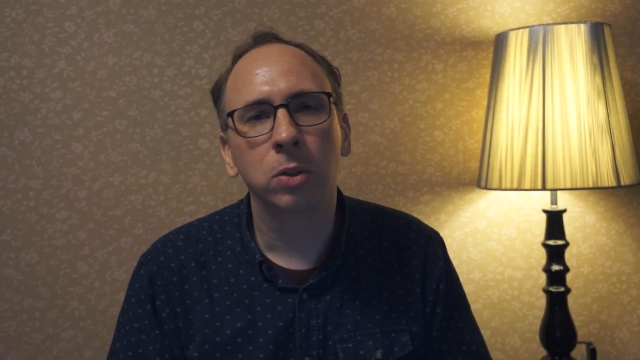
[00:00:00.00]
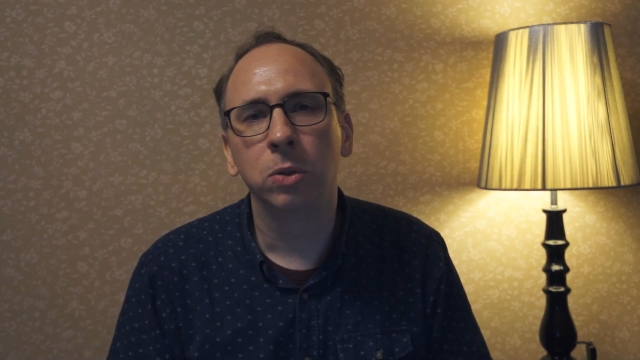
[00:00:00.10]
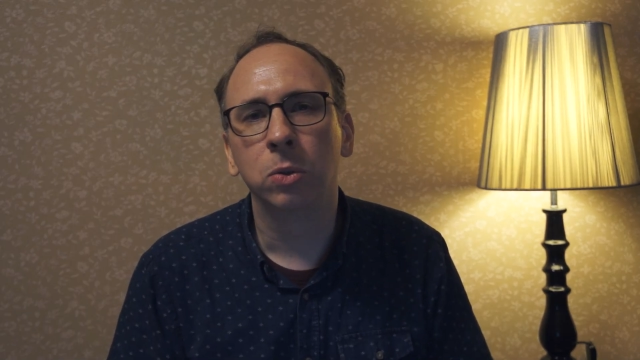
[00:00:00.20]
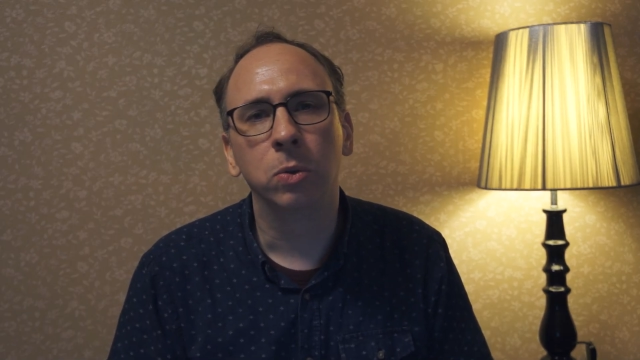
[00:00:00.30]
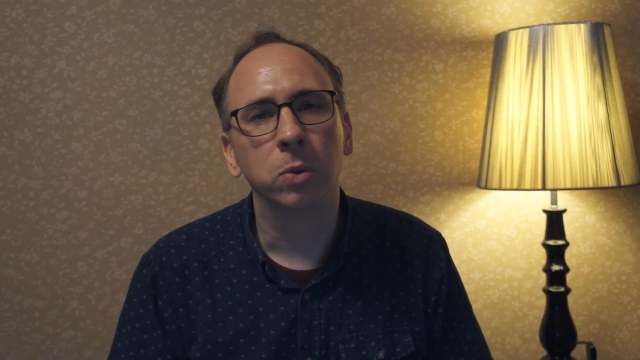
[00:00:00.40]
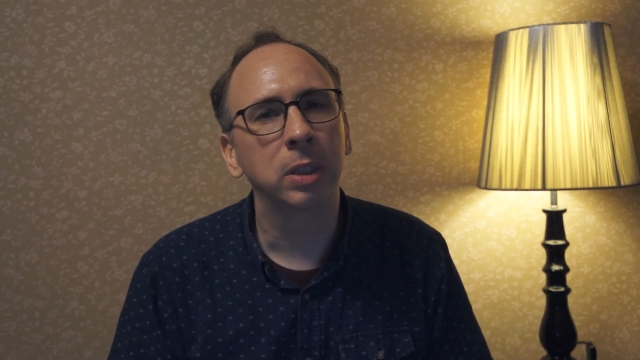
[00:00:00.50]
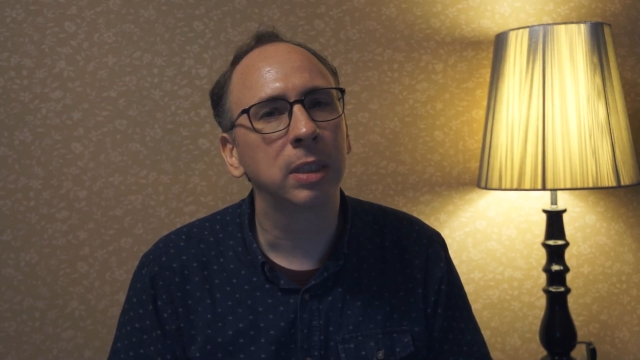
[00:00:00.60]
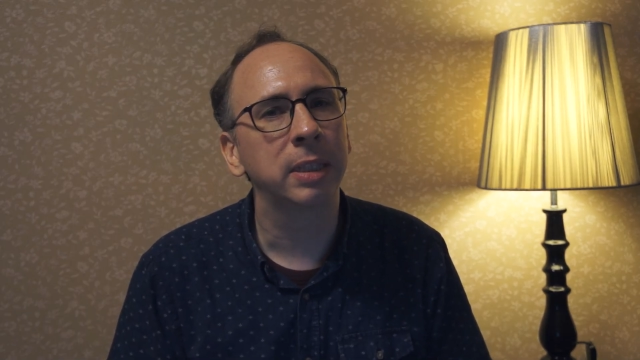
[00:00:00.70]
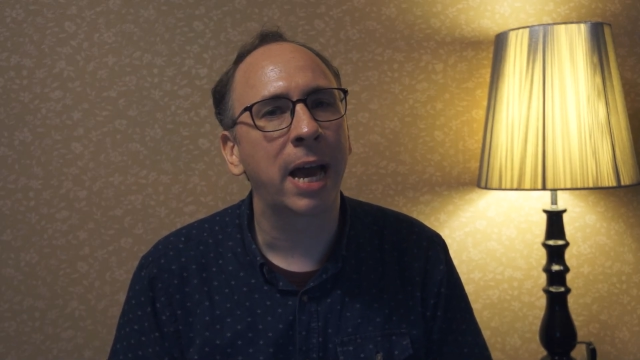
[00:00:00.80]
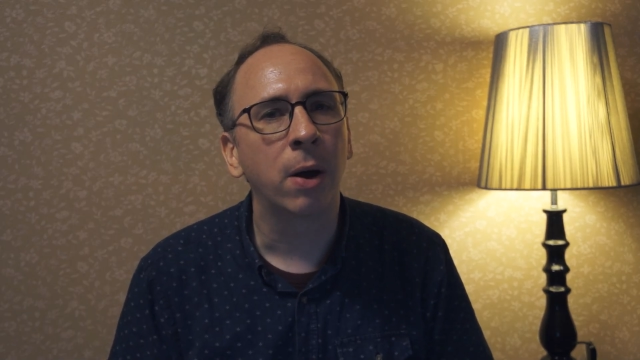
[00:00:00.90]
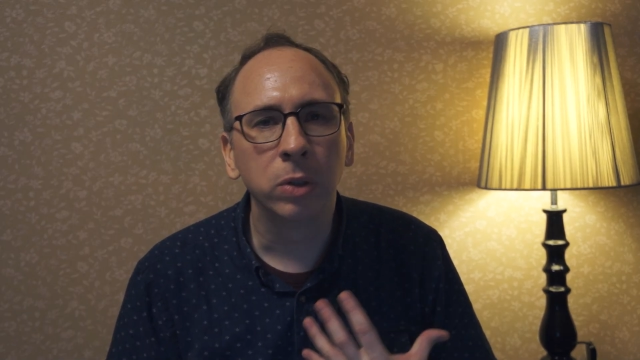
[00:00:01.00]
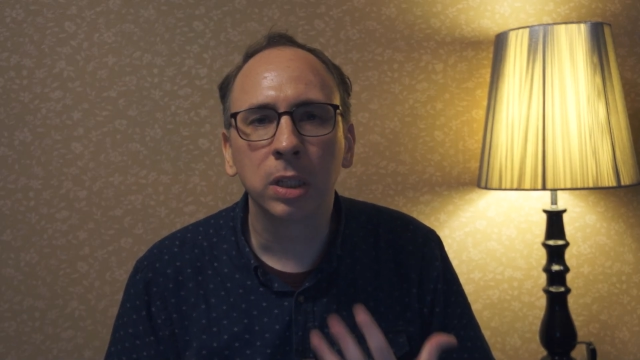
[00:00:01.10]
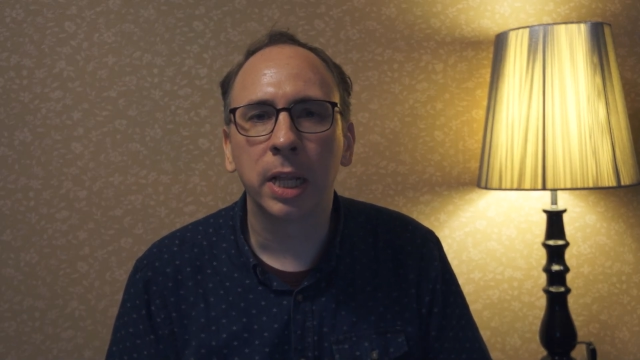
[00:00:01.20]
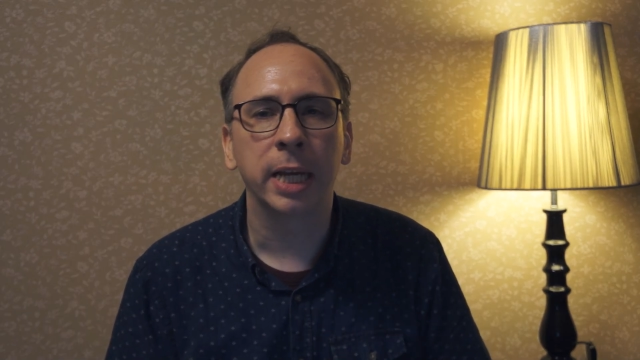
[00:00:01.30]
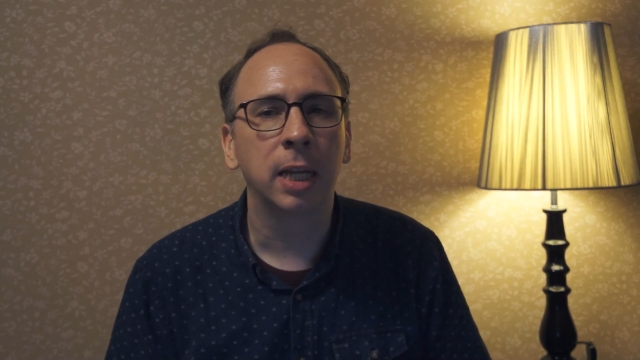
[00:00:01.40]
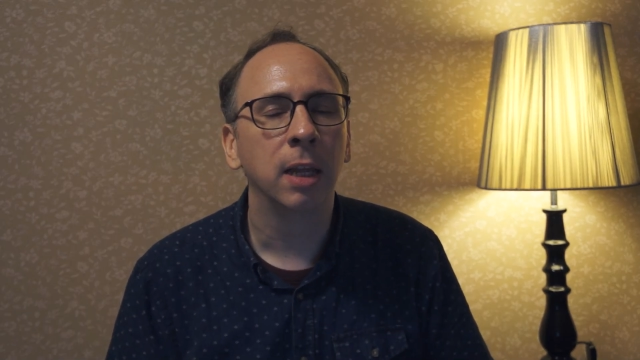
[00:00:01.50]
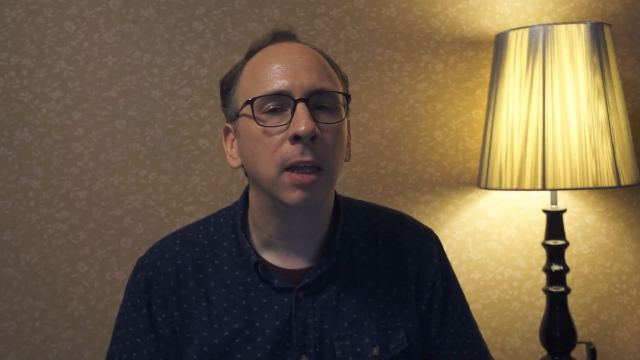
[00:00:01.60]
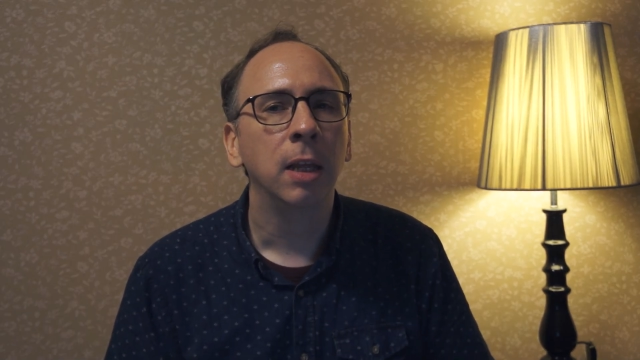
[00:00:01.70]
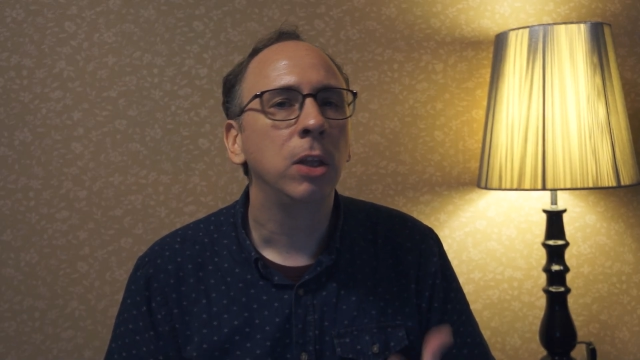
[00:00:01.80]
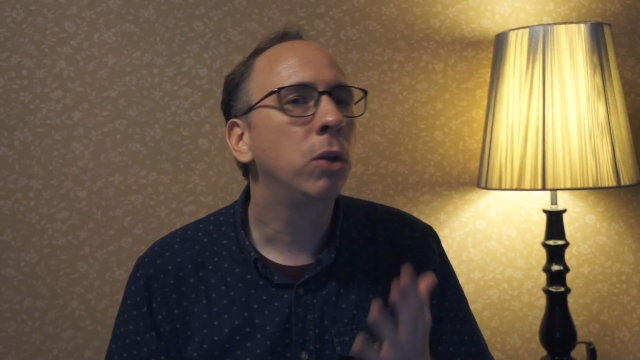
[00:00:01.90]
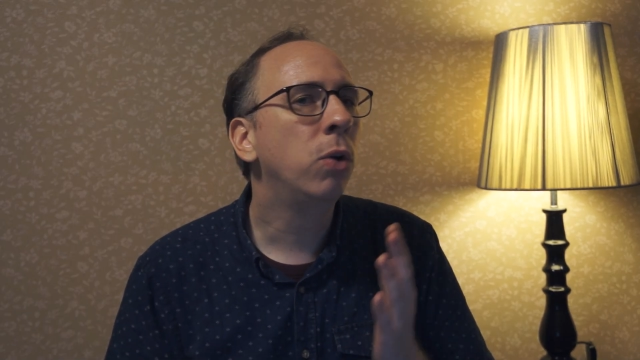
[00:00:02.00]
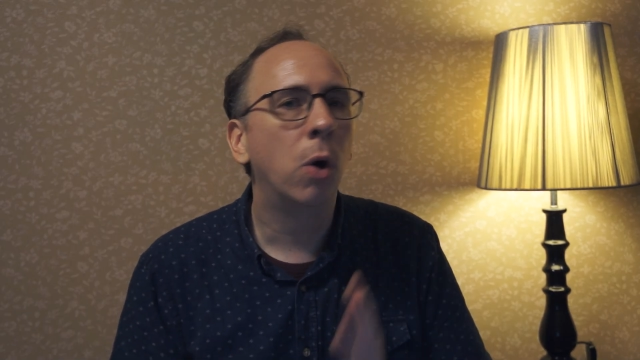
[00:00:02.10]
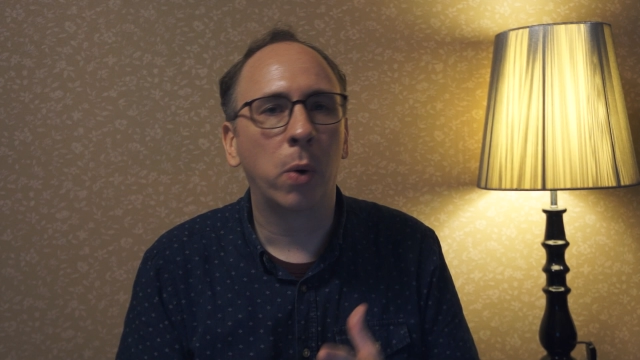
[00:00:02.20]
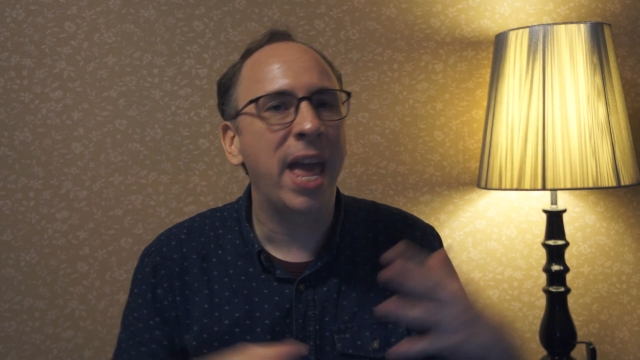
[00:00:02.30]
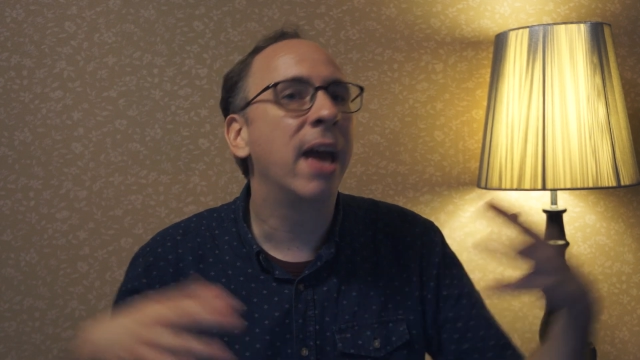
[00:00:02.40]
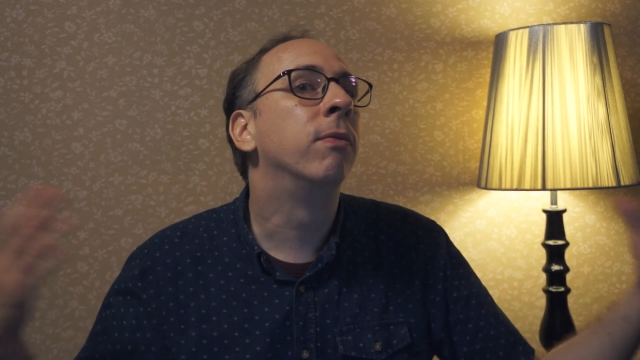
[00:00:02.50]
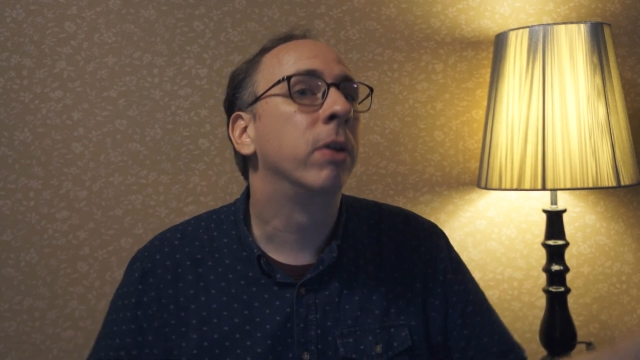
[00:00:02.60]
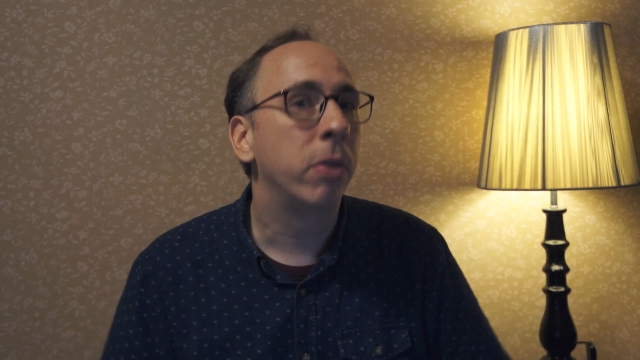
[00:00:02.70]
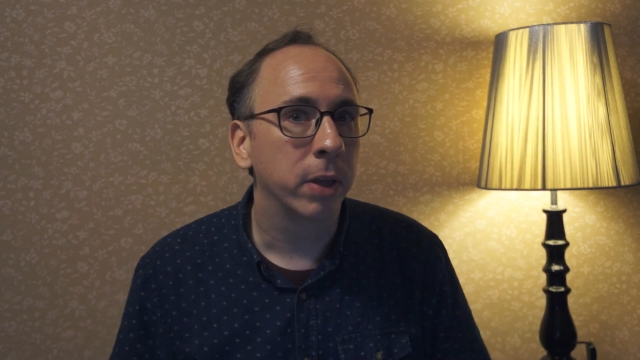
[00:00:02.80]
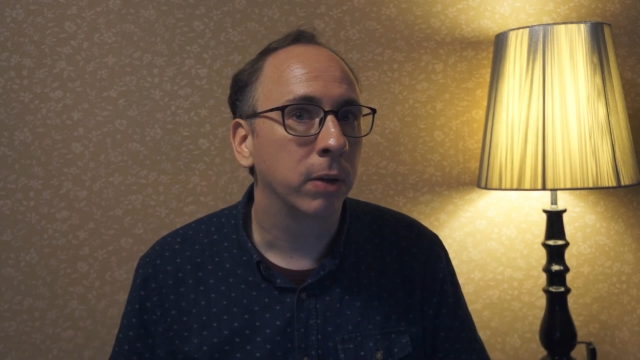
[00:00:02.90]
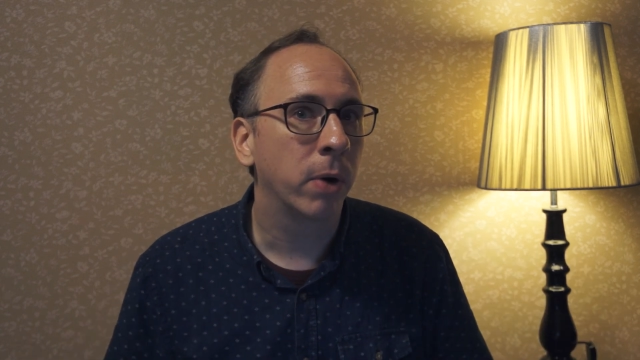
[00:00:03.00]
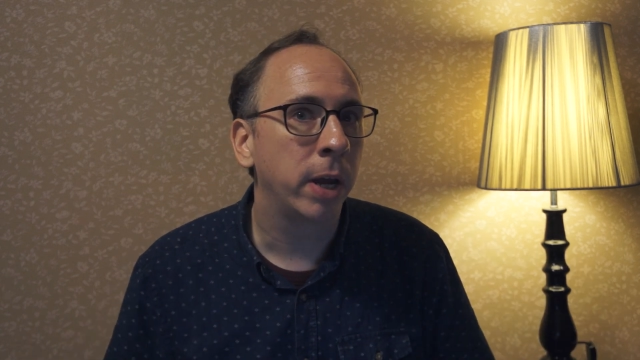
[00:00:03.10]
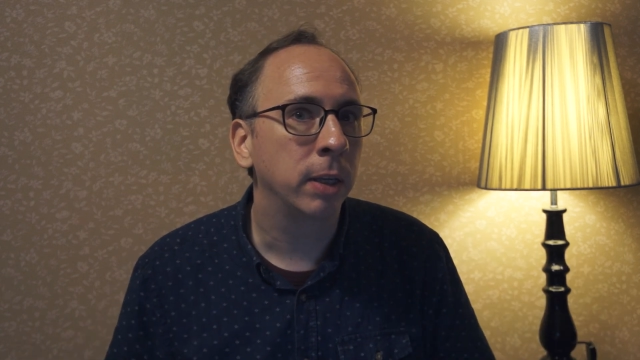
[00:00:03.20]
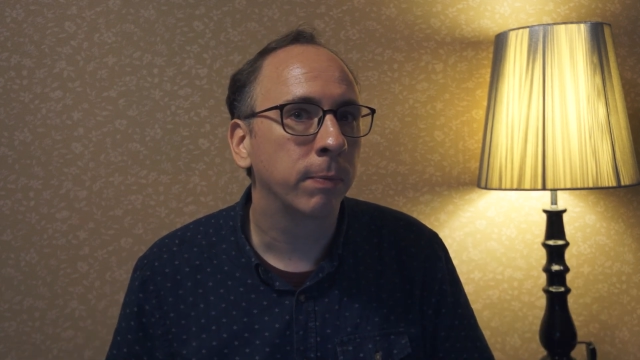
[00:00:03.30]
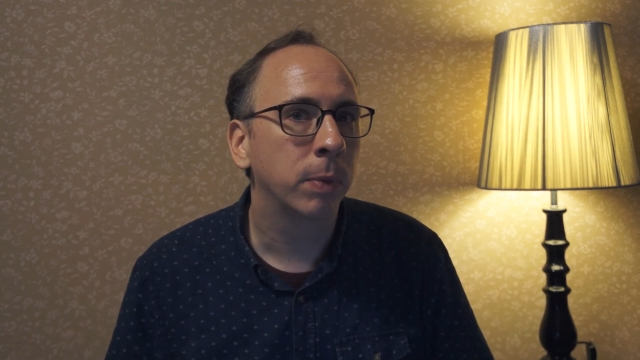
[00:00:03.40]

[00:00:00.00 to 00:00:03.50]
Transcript: to sound like you know everything, right?